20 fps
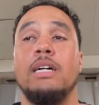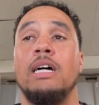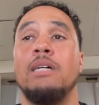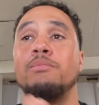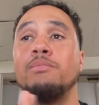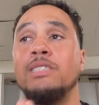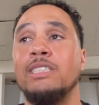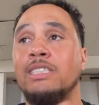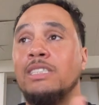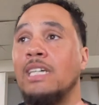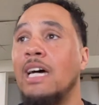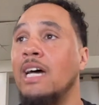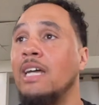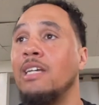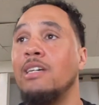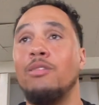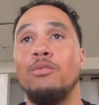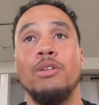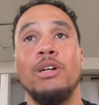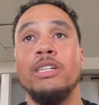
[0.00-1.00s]
I'm
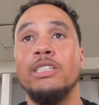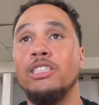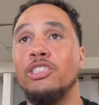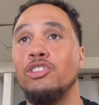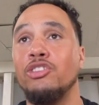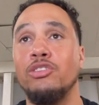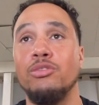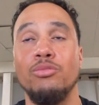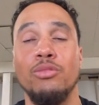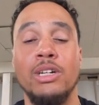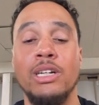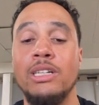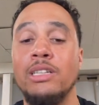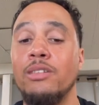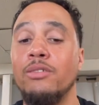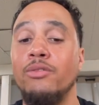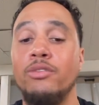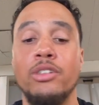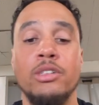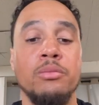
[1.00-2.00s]
excited, ready, to, ready
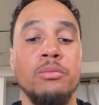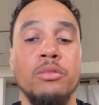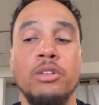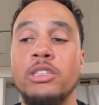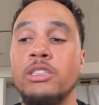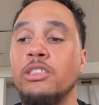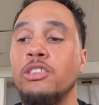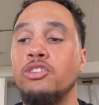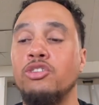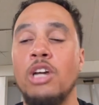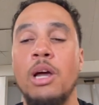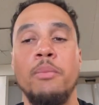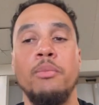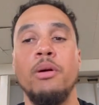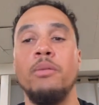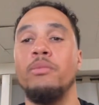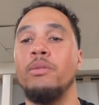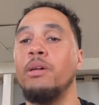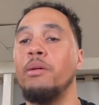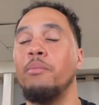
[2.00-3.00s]
for them boys to strap
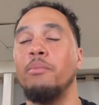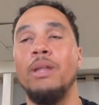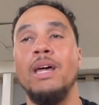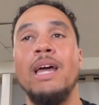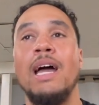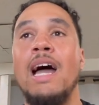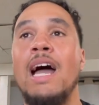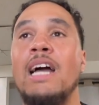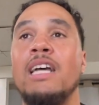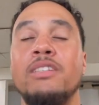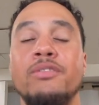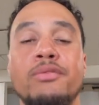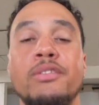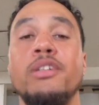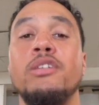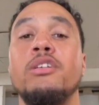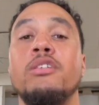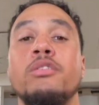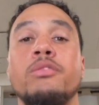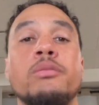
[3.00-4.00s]
up and play at Heinz
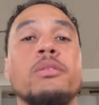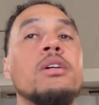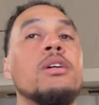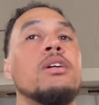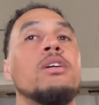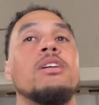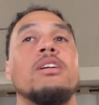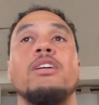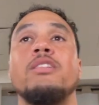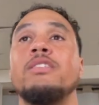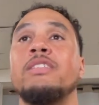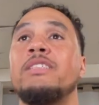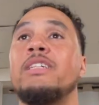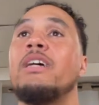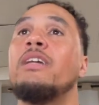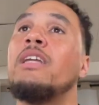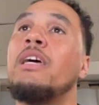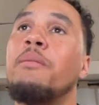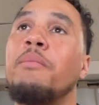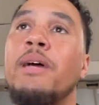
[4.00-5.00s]
Field on on
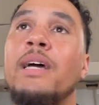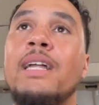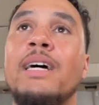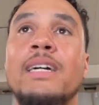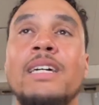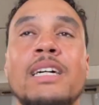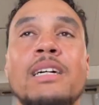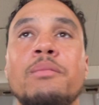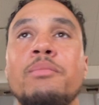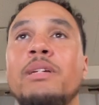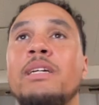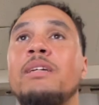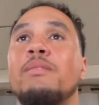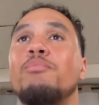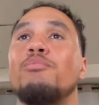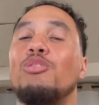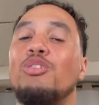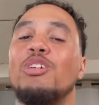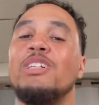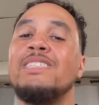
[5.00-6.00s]
Sunday, man. I couldn't be
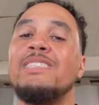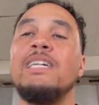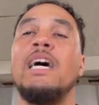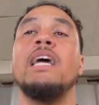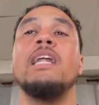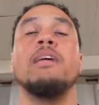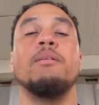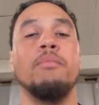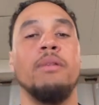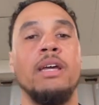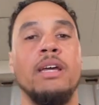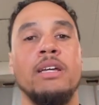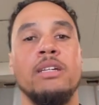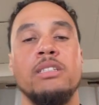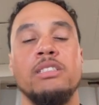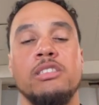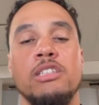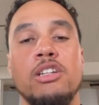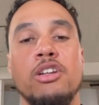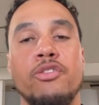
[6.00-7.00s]
more excited, man.
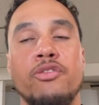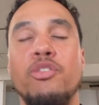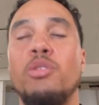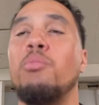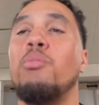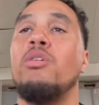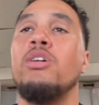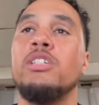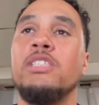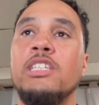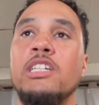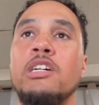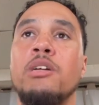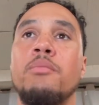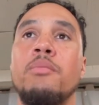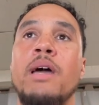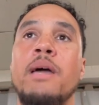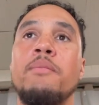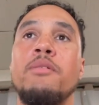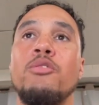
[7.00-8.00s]
Steelers football is here,
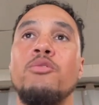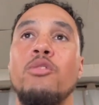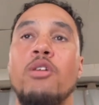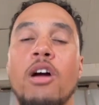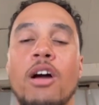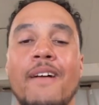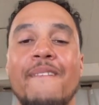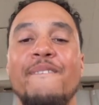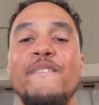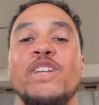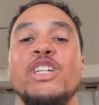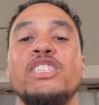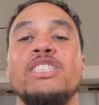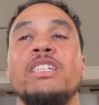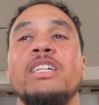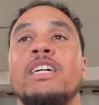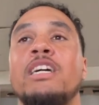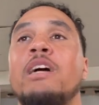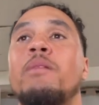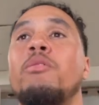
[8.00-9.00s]
baby. We are
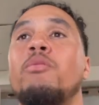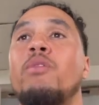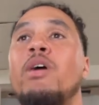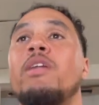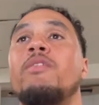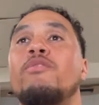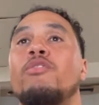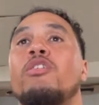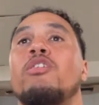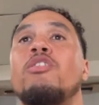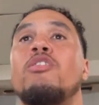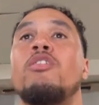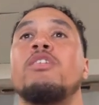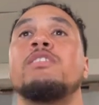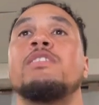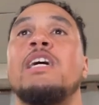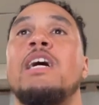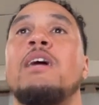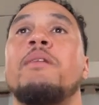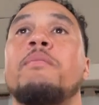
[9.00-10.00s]
officially here. I've been waiting for a long
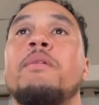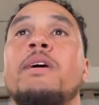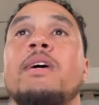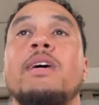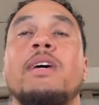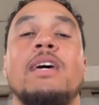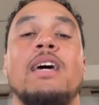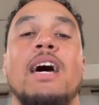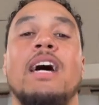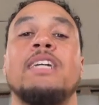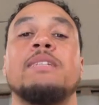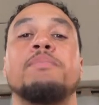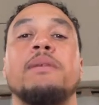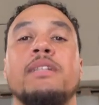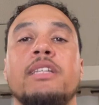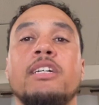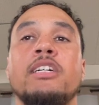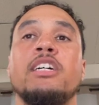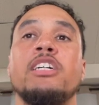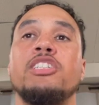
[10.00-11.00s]
time. I
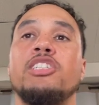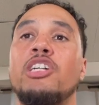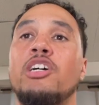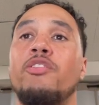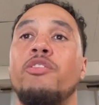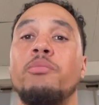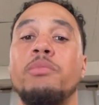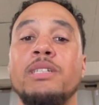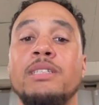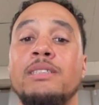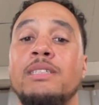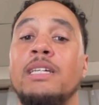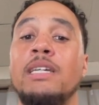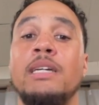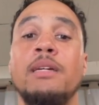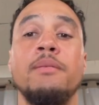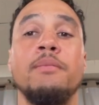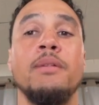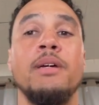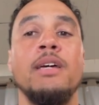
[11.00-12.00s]
expect a good year from this
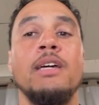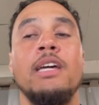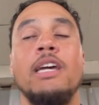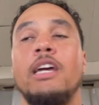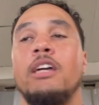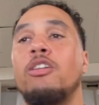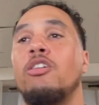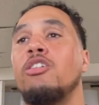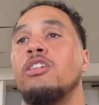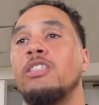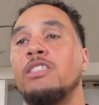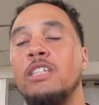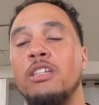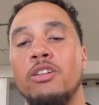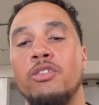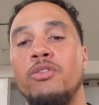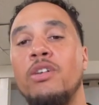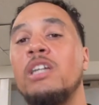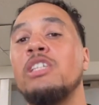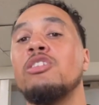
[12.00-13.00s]
team and all the
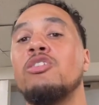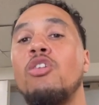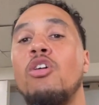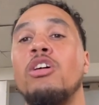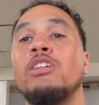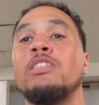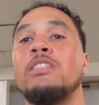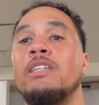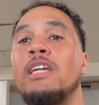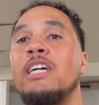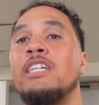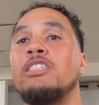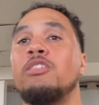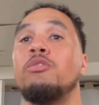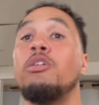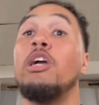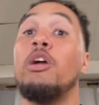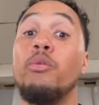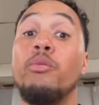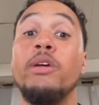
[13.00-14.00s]
Steelers fans across the nation.
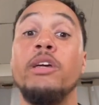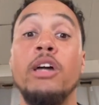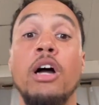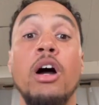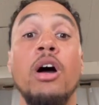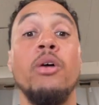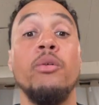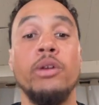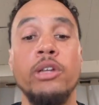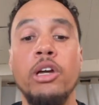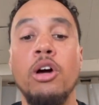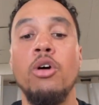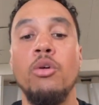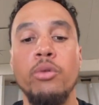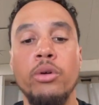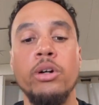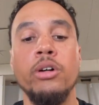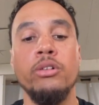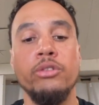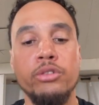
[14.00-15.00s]
Here we go. We know what
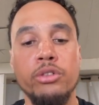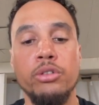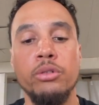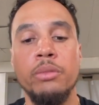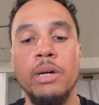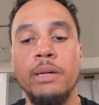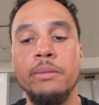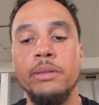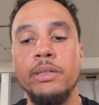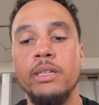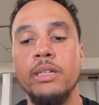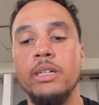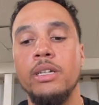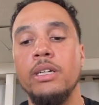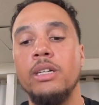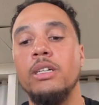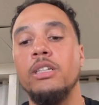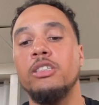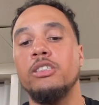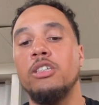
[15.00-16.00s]
we're gonna do, baby.
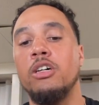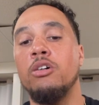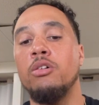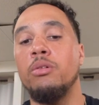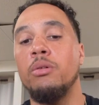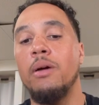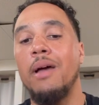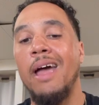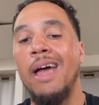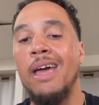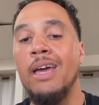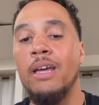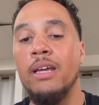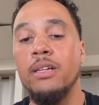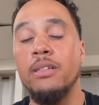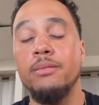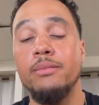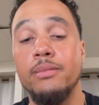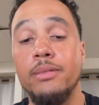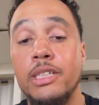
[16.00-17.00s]
So hey,
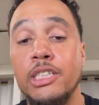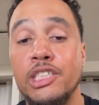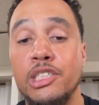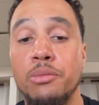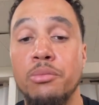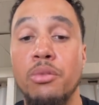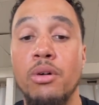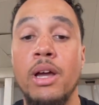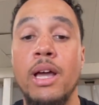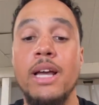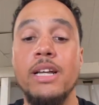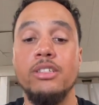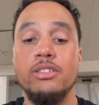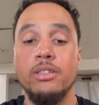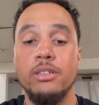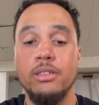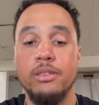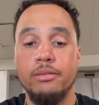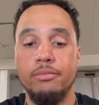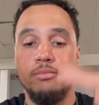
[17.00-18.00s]
it's your boy
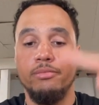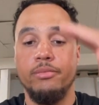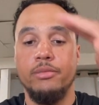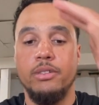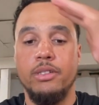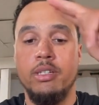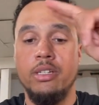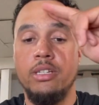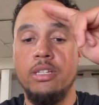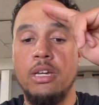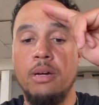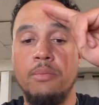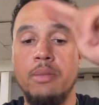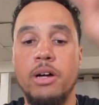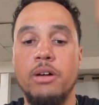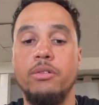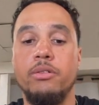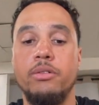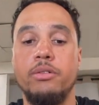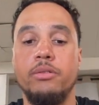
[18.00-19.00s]
Adrian, and I'm
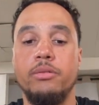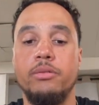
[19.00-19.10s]
out.